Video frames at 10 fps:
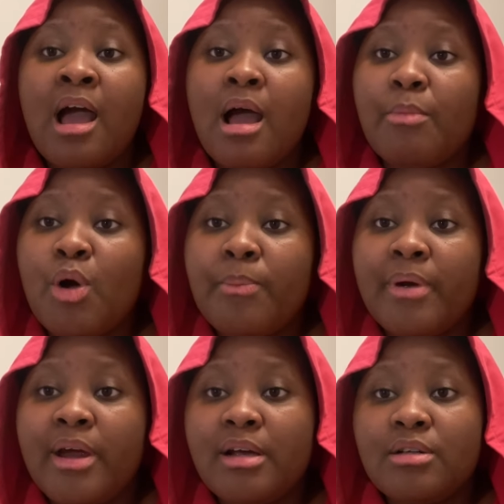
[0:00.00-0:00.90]
I'm
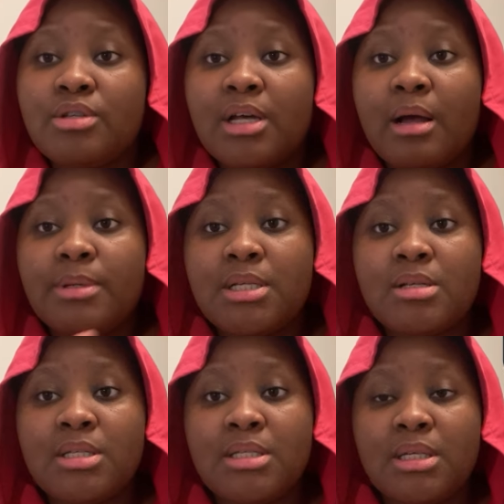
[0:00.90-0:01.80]
comparing it to the capital
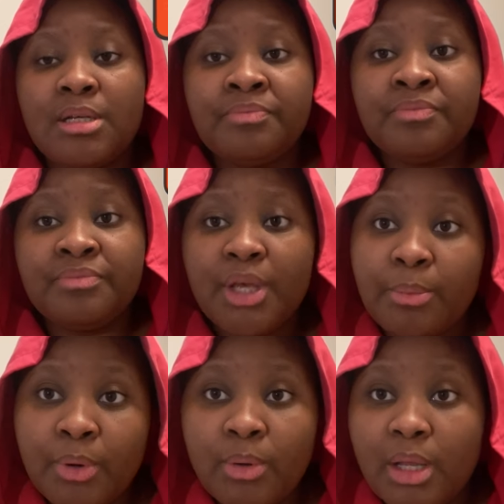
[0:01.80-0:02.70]
city
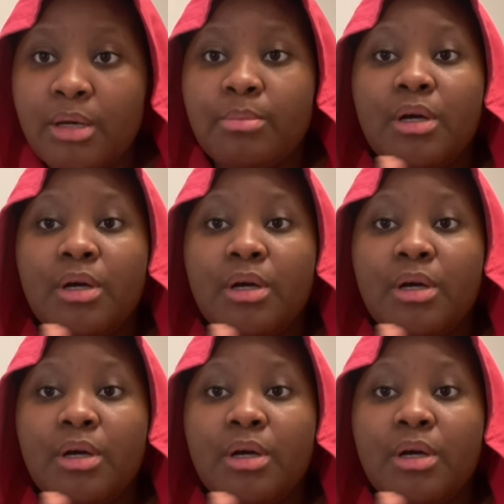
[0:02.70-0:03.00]
in Poland.